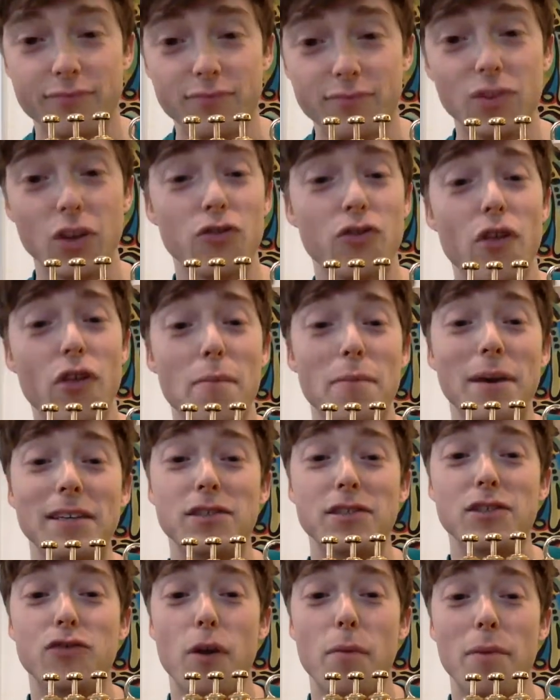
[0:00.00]
So that makes the
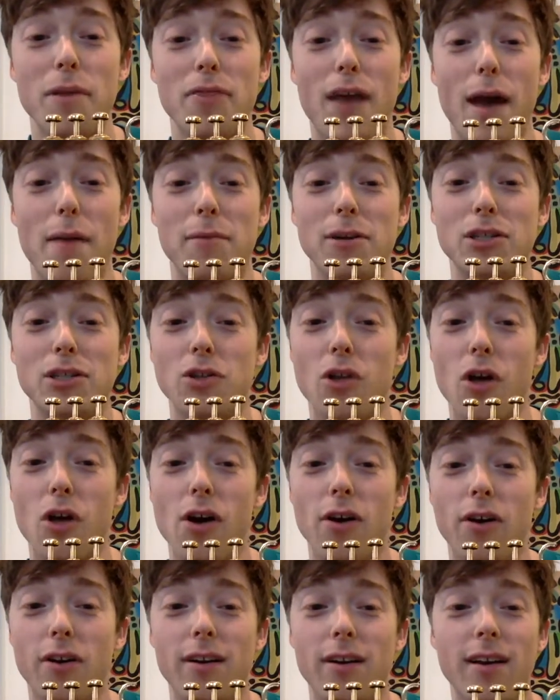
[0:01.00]
trumpet that much
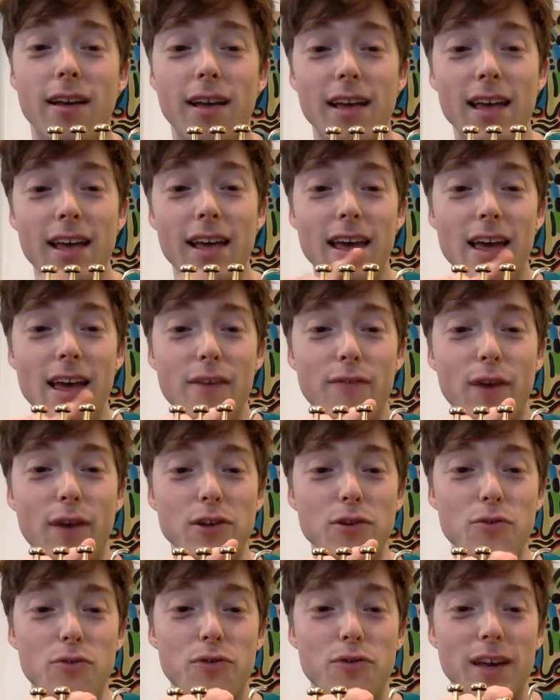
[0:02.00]
longer. If I
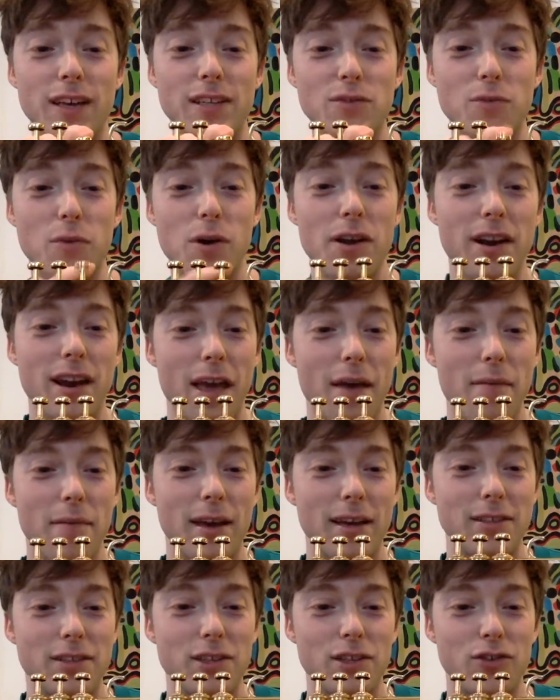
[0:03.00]
do this one, it
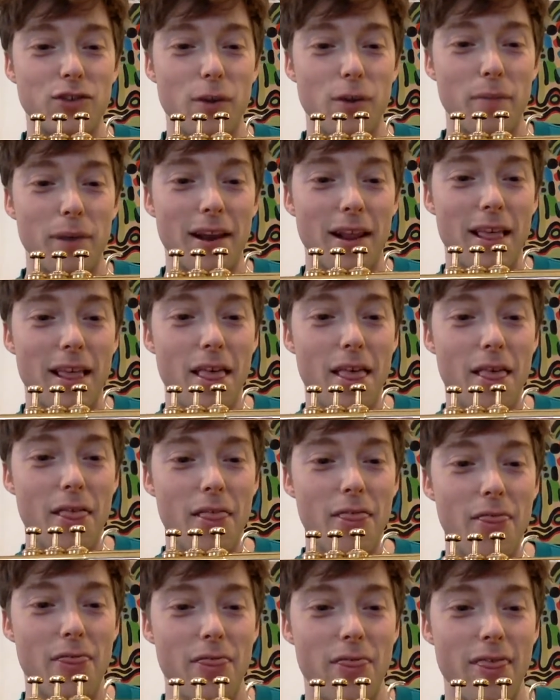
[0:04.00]
makes the trumpet
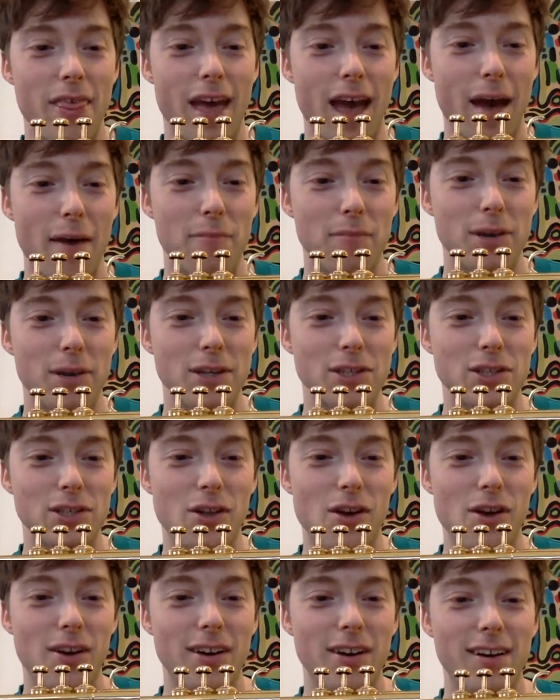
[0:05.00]
that much
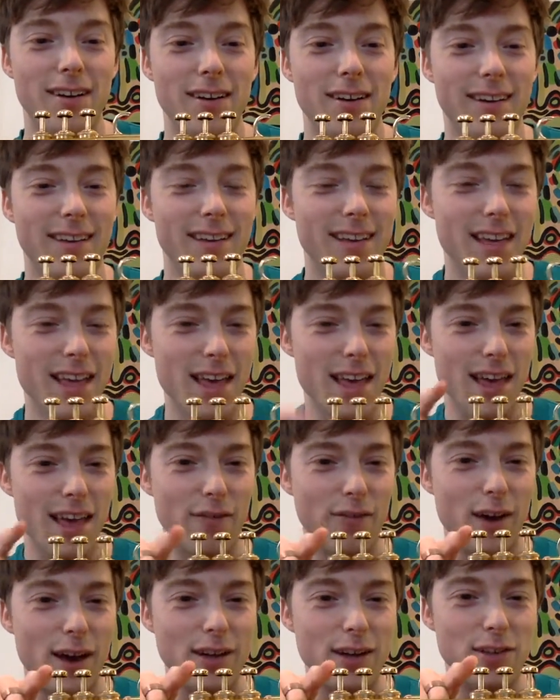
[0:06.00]
longer.
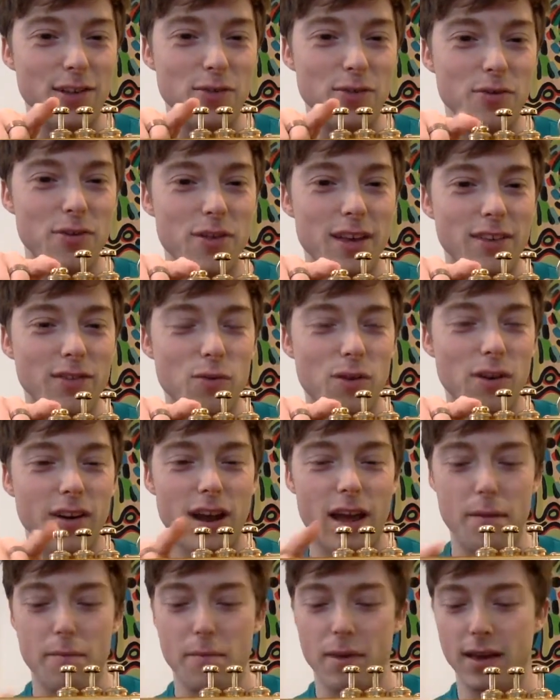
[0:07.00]
If I do this one,
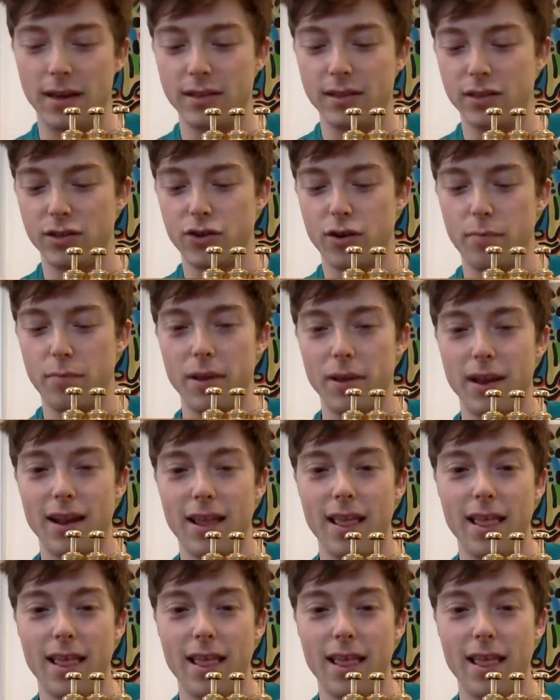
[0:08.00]
it makes the trumpet